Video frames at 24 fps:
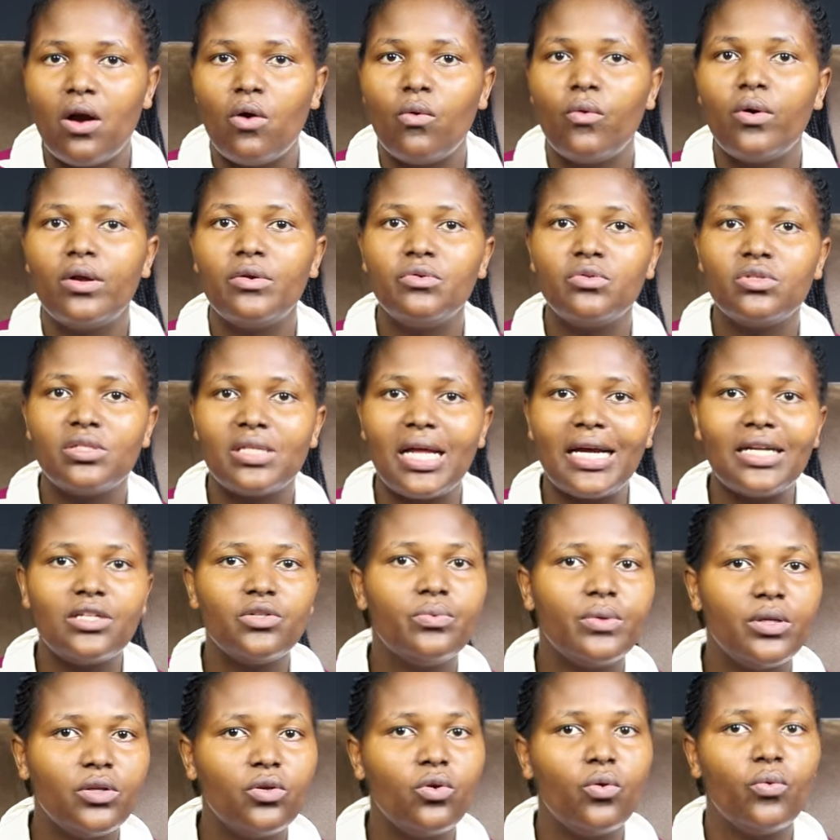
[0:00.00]
When you start
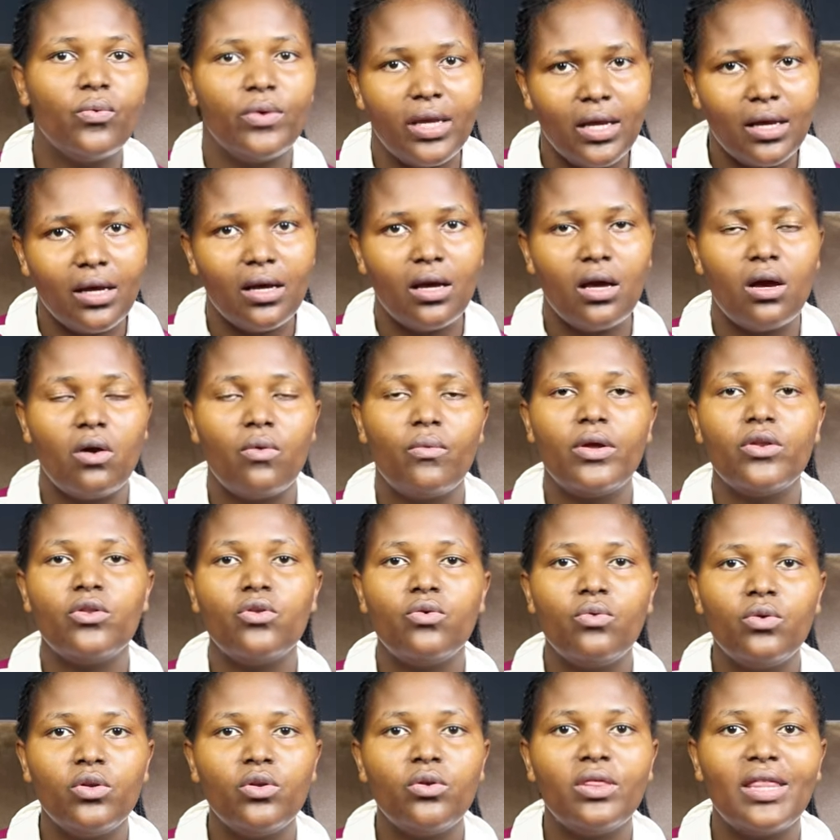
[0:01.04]
winnowing, when
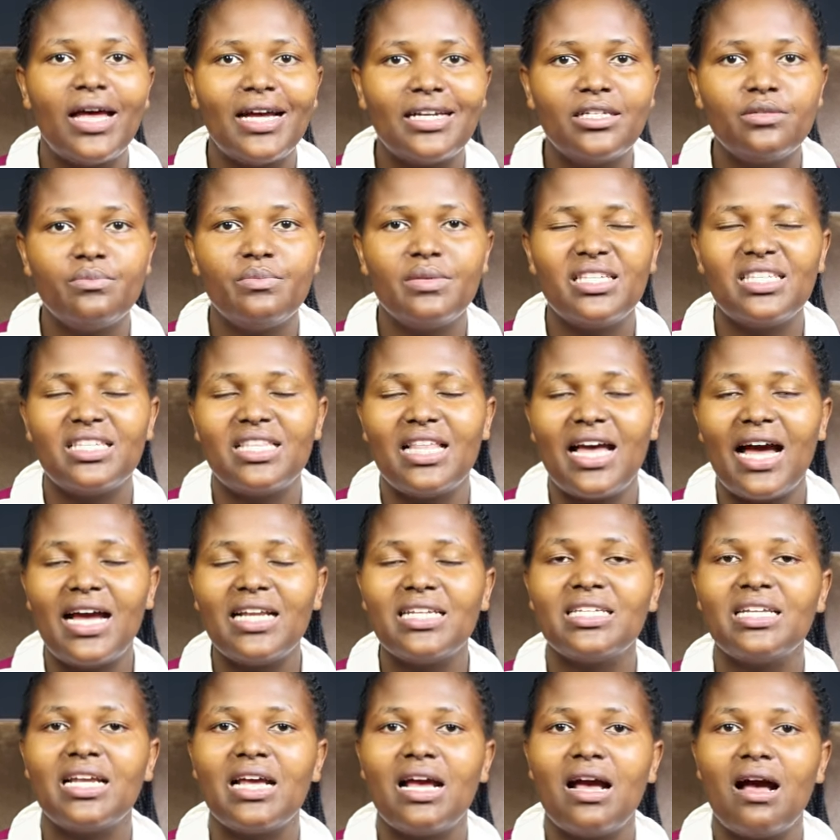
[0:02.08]
you winnow, that means
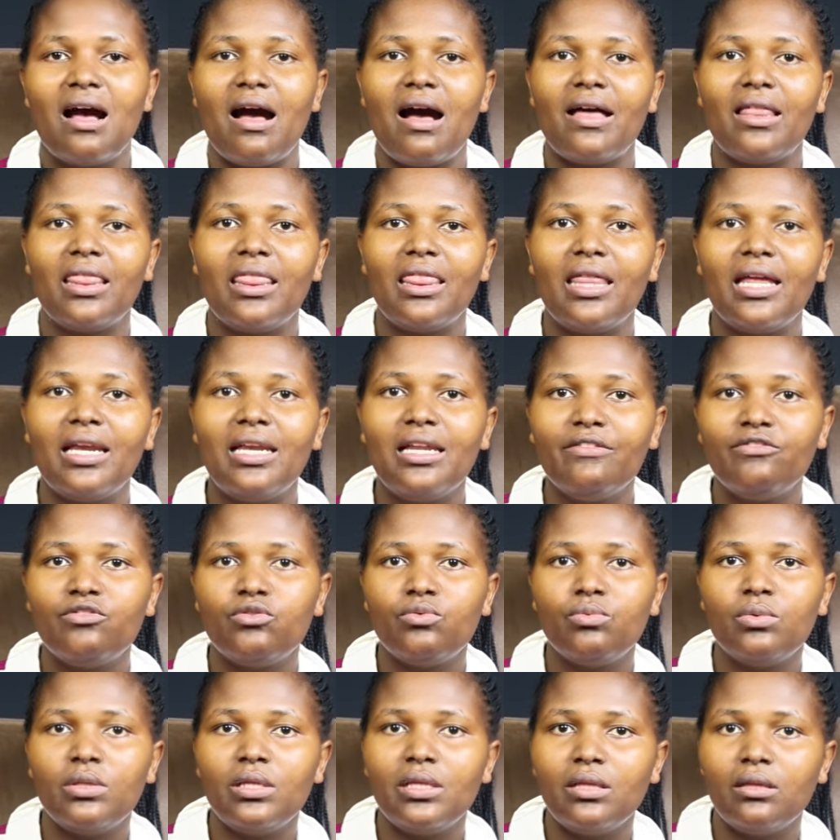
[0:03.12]
that the
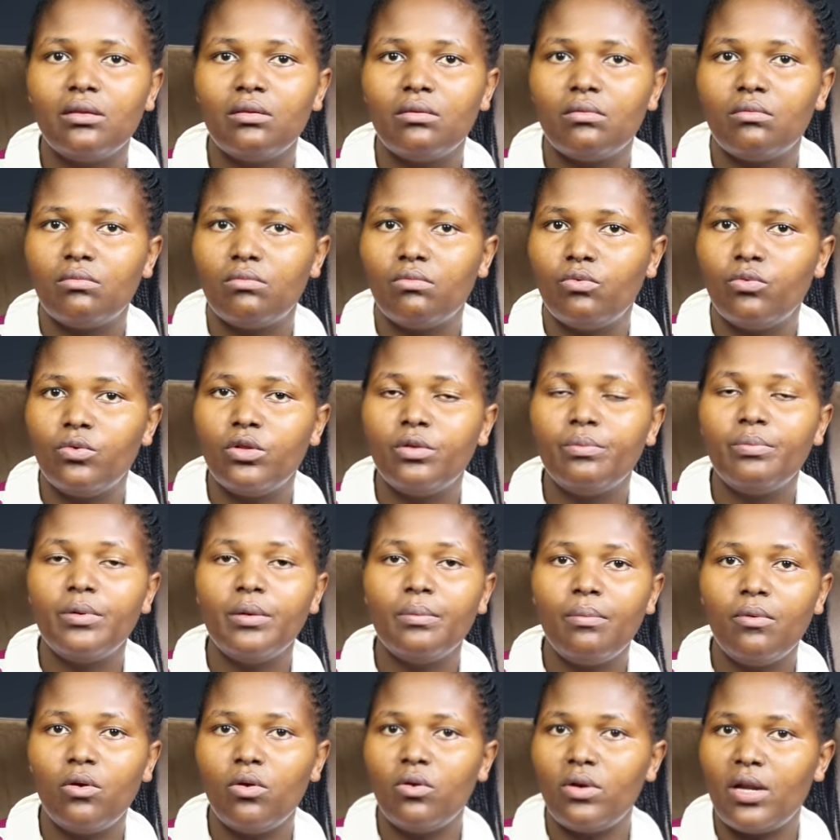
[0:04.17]
leaves will be
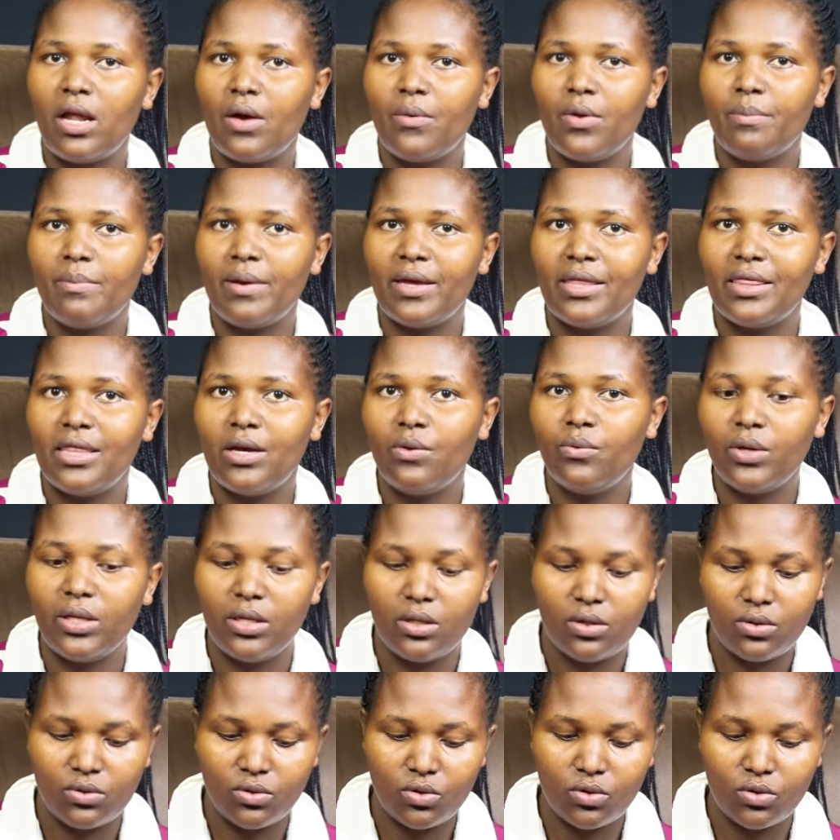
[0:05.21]
blown away by the wind.